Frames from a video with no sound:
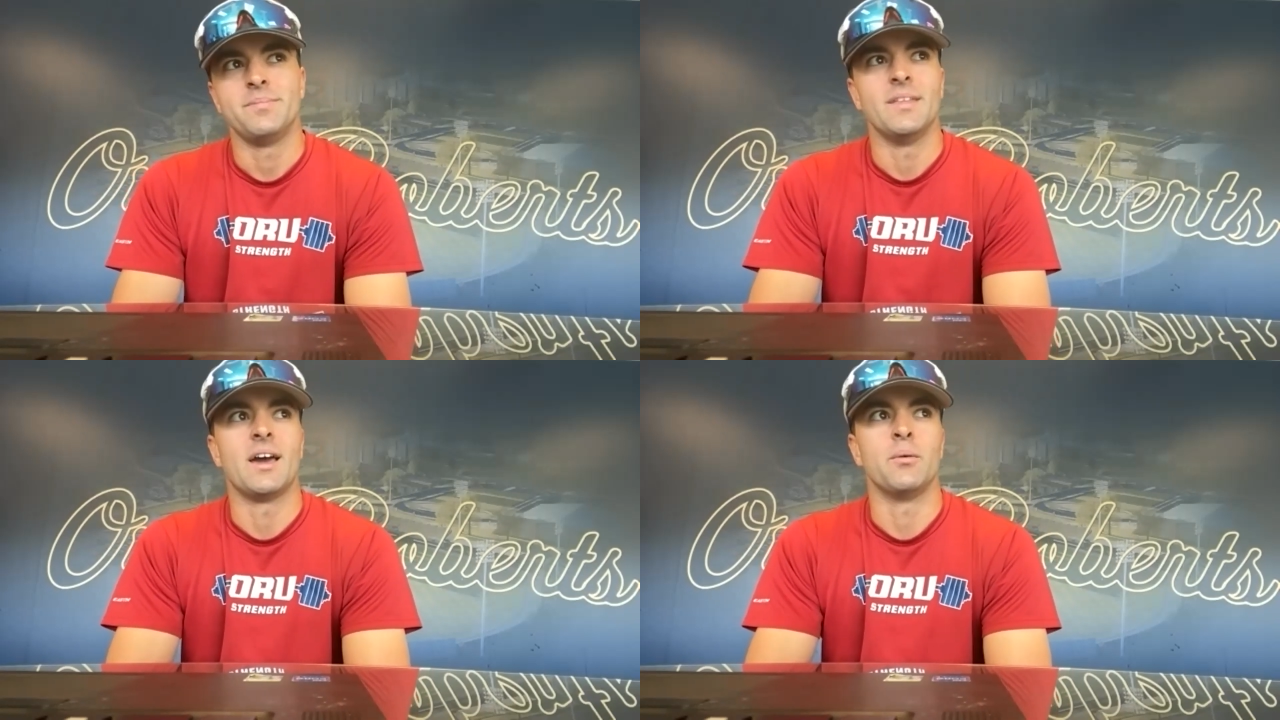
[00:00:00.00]

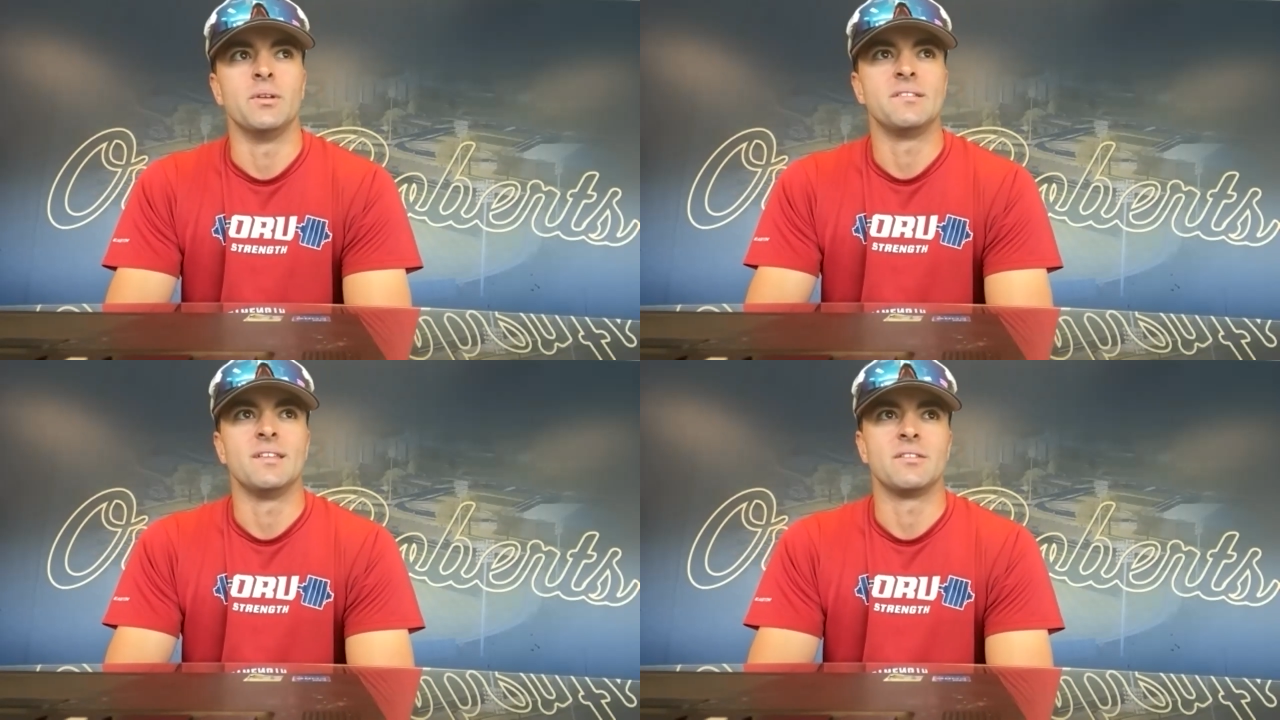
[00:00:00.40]
I
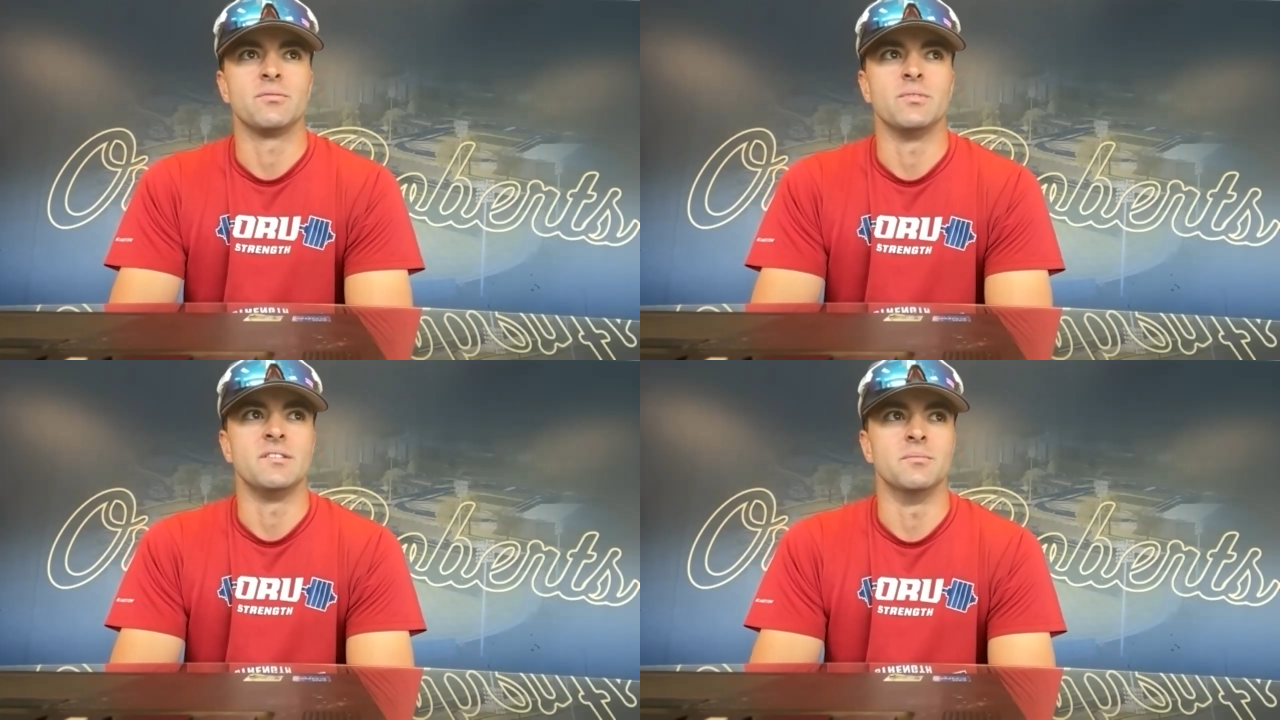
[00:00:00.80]
wouldn't say that's
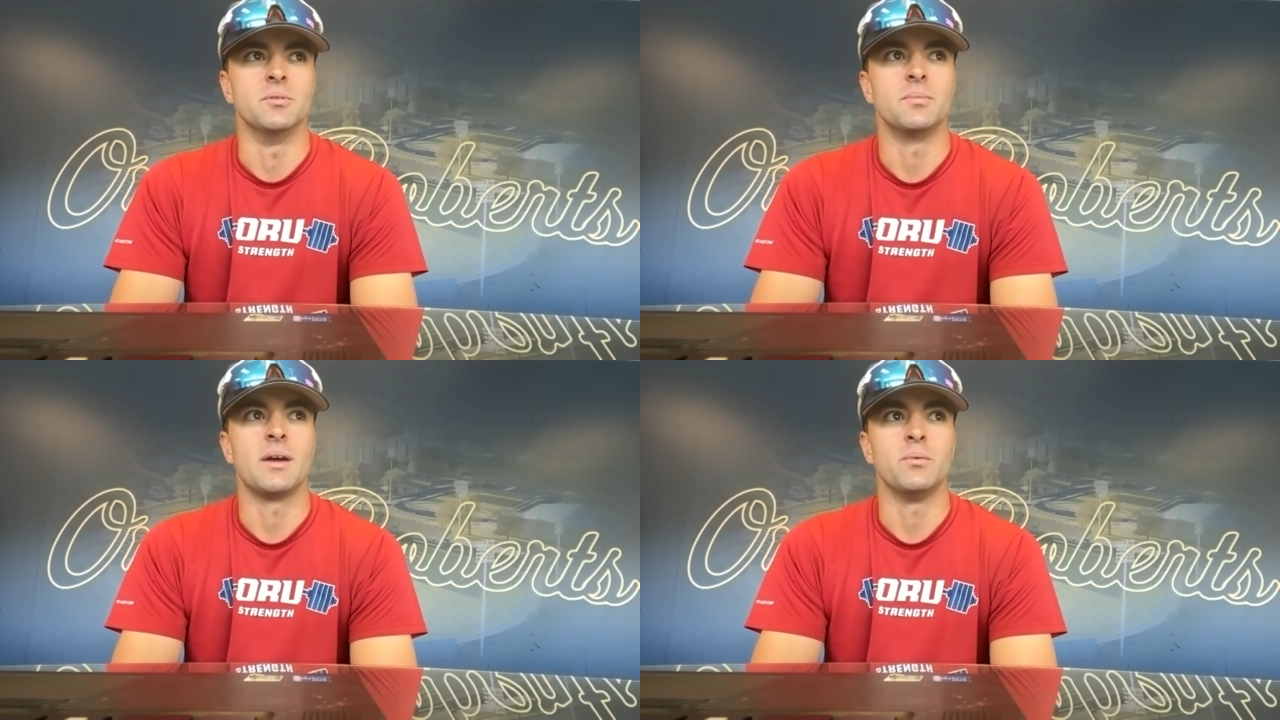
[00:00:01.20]

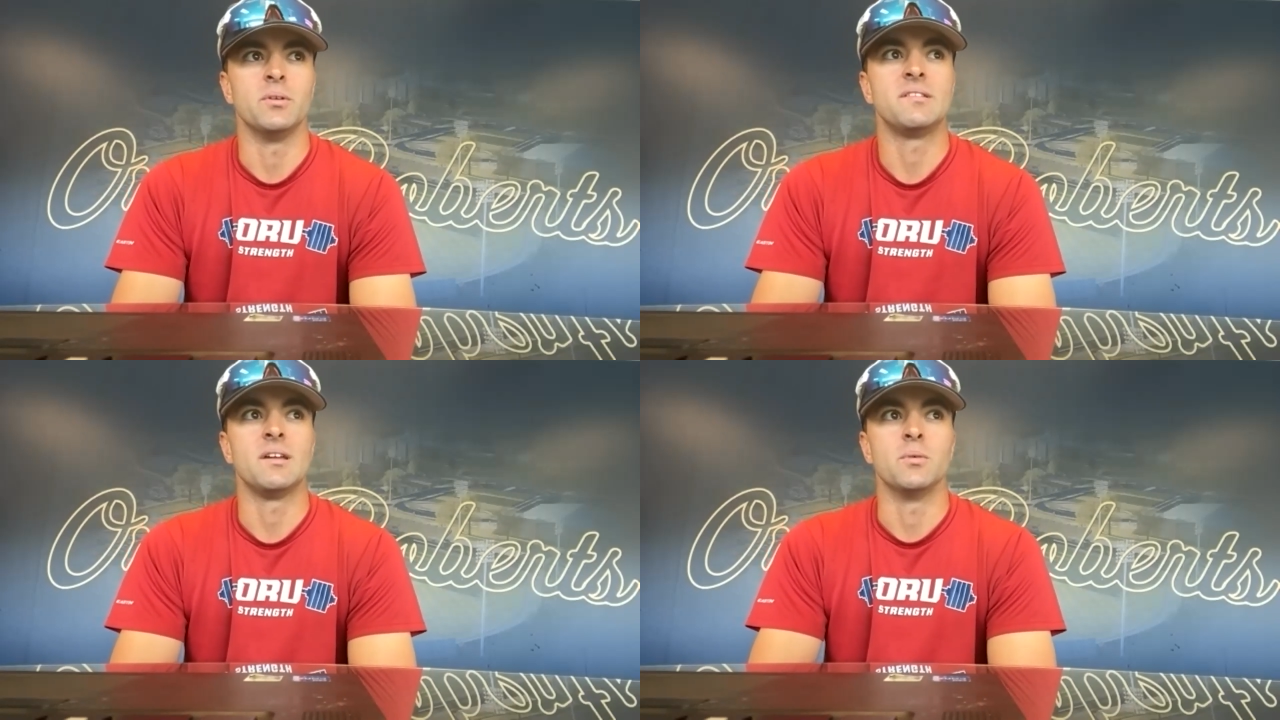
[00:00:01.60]
reasonable, but I
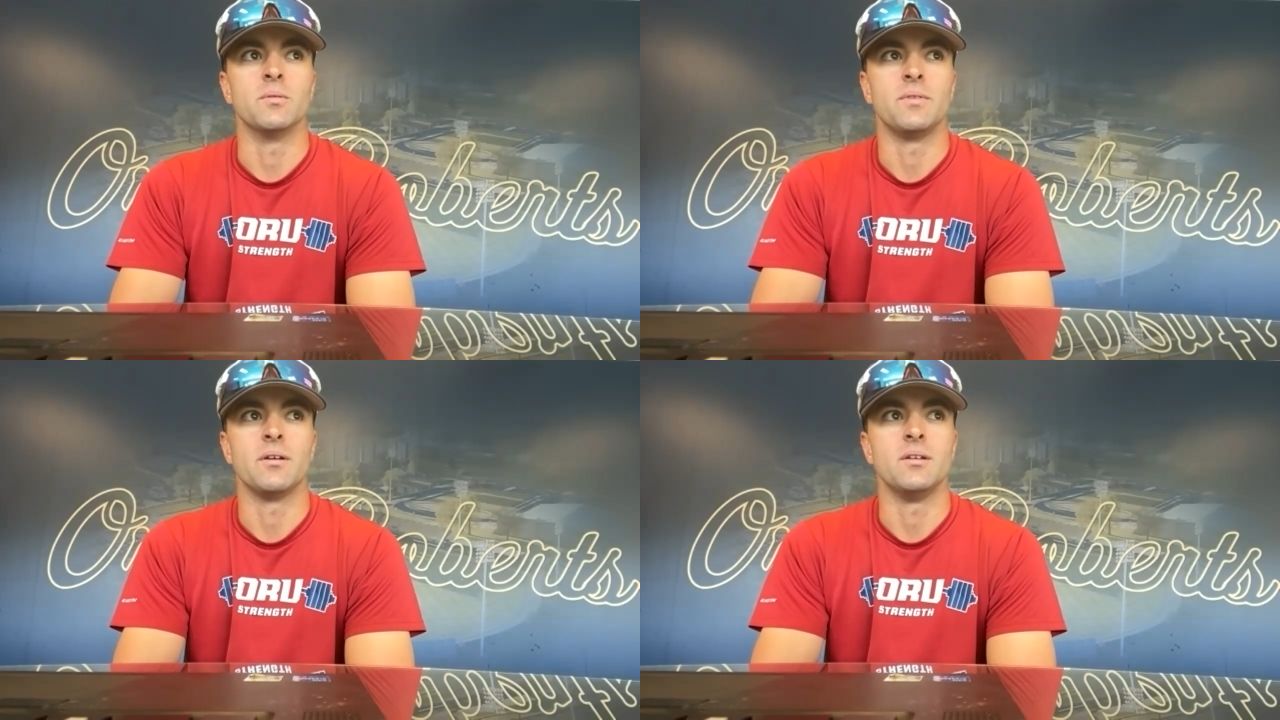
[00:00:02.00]
would say we're